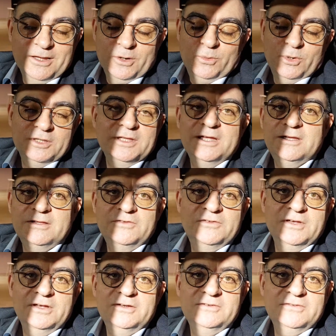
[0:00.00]
What I can
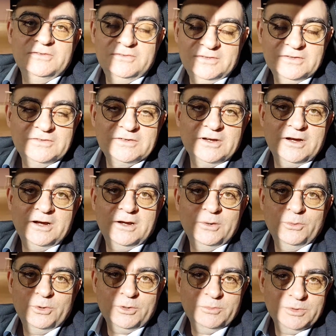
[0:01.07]
say is this car
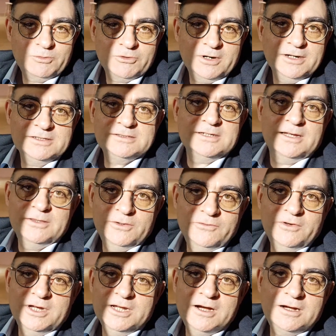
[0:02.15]
will be priced at the
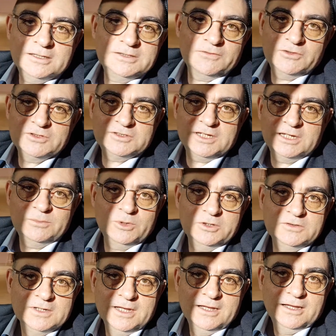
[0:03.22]
very heart of the segment,
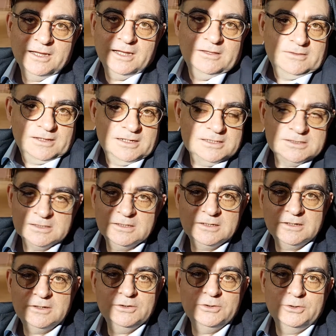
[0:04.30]
and there is
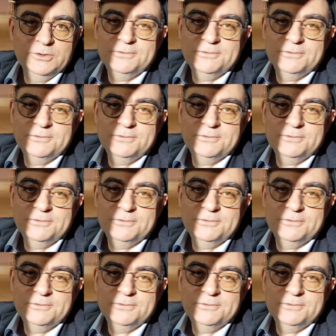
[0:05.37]
the